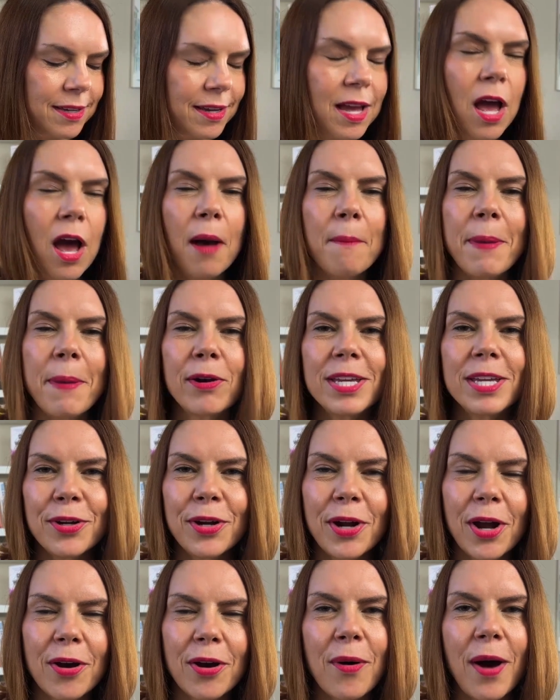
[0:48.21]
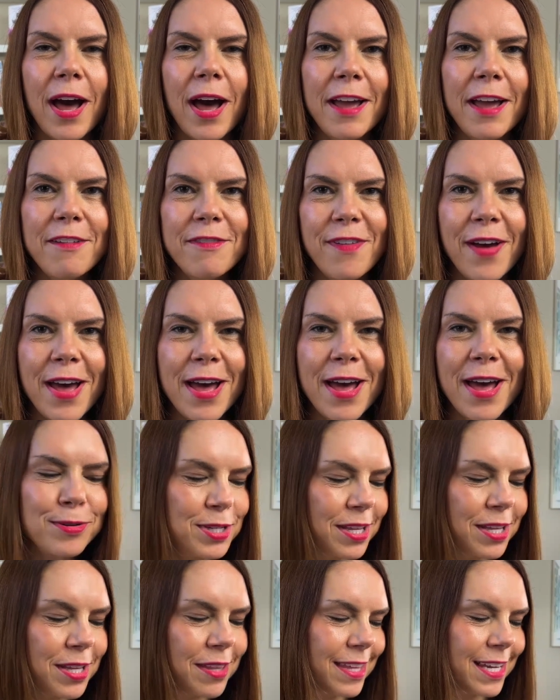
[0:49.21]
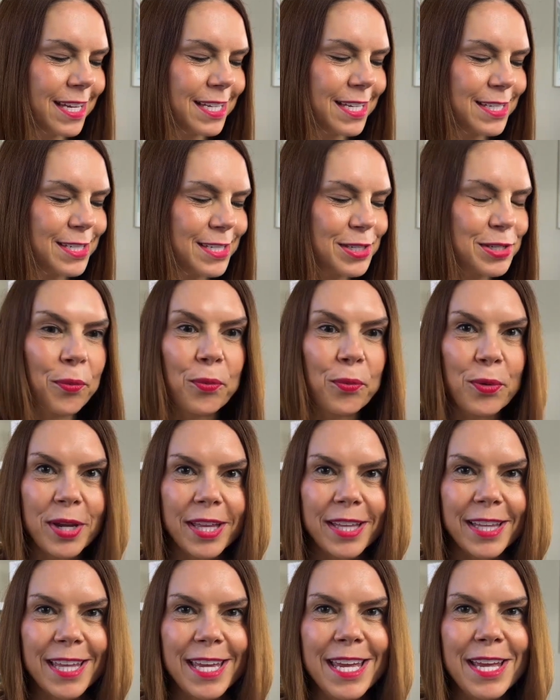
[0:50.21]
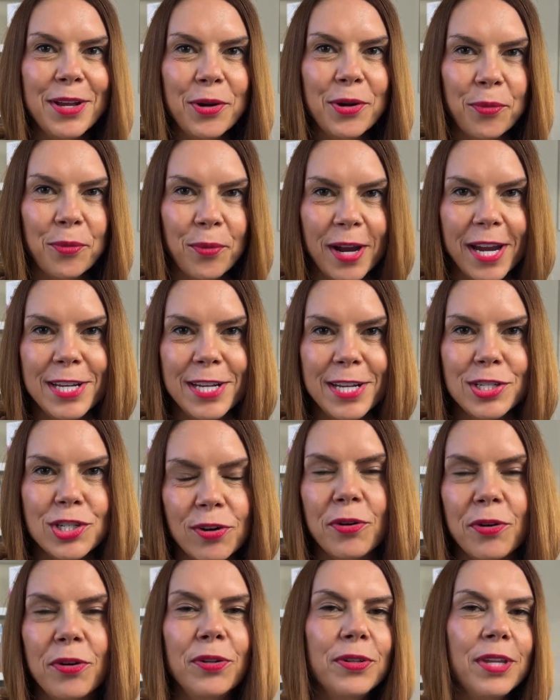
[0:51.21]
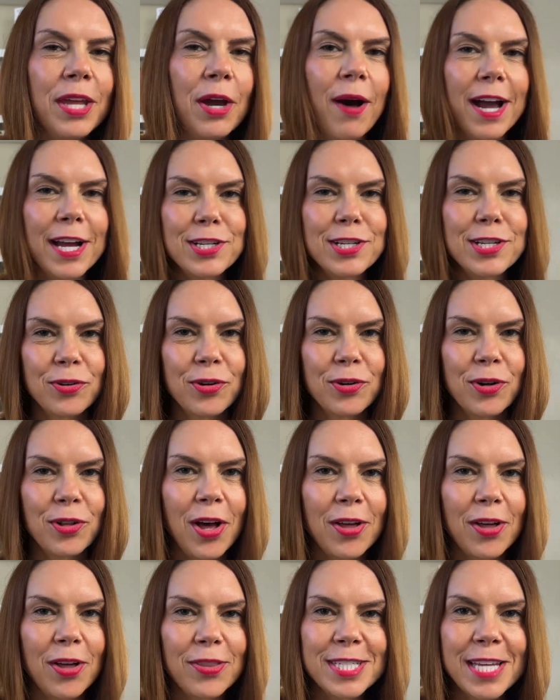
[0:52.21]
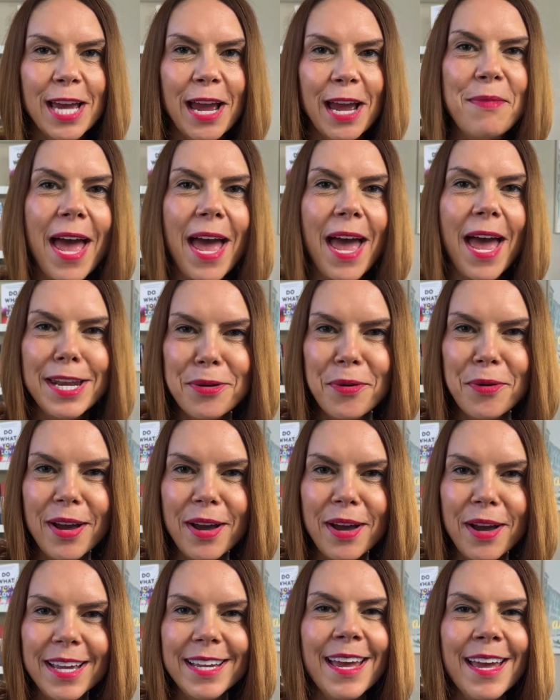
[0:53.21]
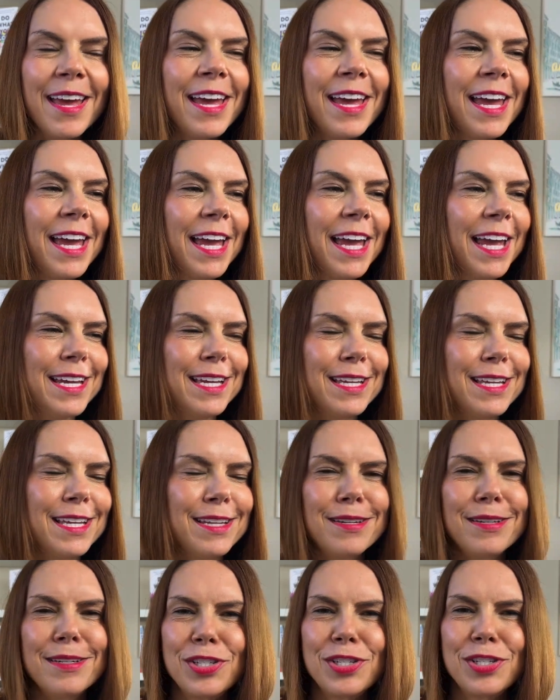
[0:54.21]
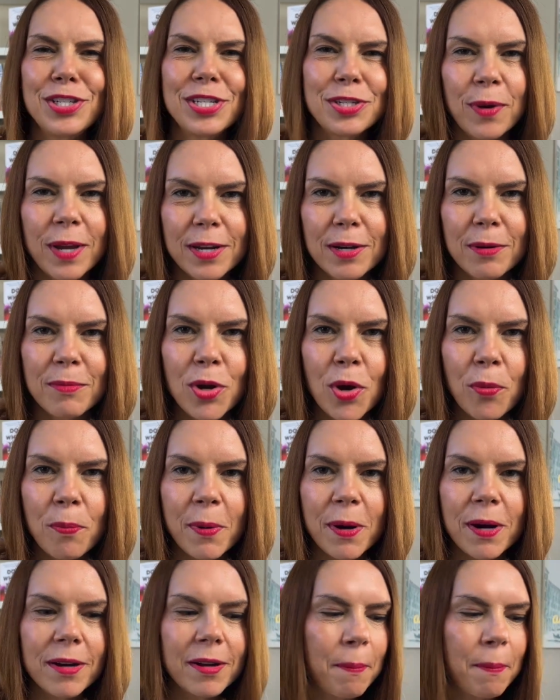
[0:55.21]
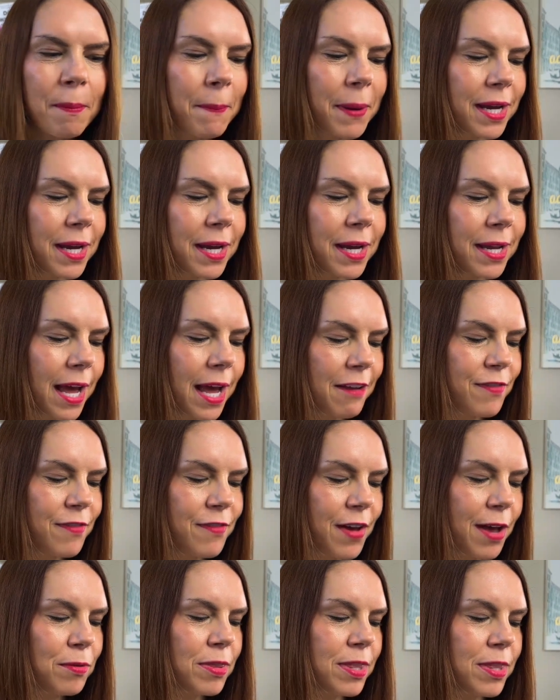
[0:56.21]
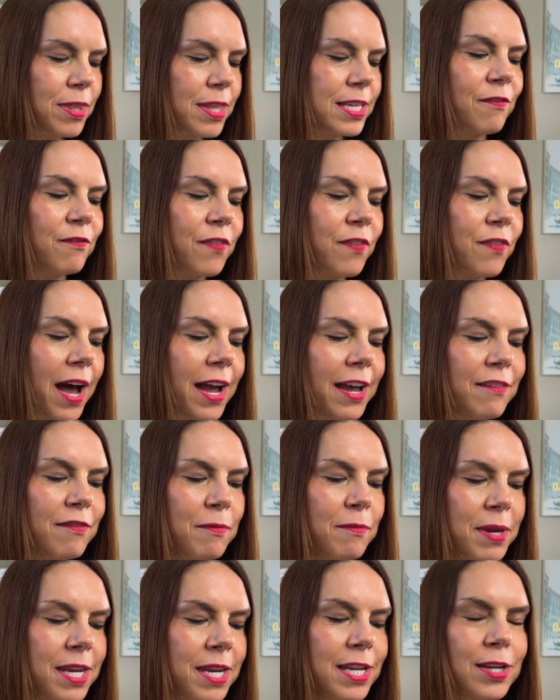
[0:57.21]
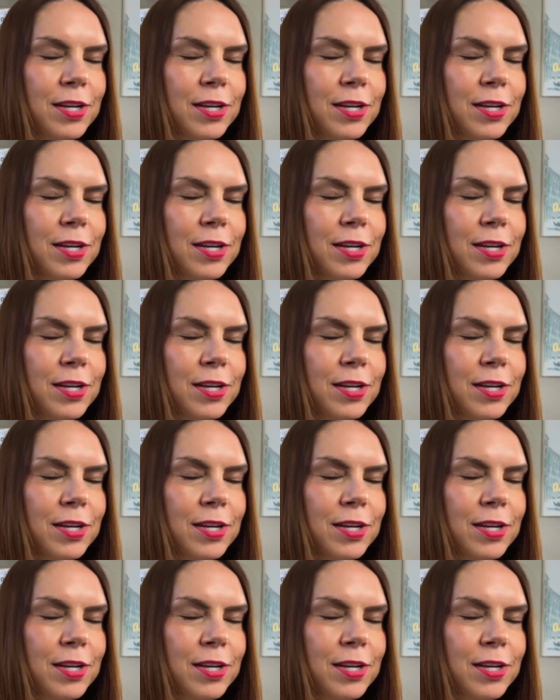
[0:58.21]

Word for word: About a year ago, I found this really great journal. Now, I journal all the time anyway in just a random notebook, but I found this five minute